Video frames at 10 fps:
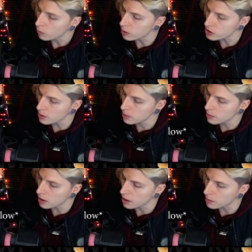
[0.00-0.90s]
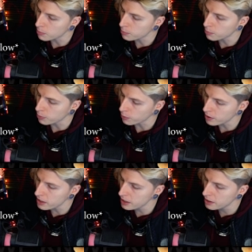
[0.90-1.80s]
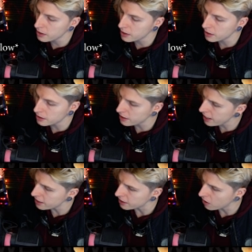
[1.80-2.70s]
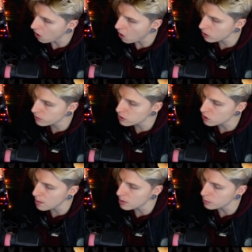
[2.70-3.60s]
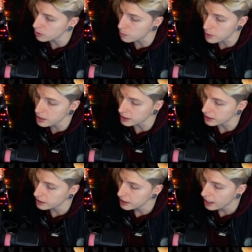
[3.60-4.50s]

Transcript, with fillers: which uh, pre dated all of the drama with Billie.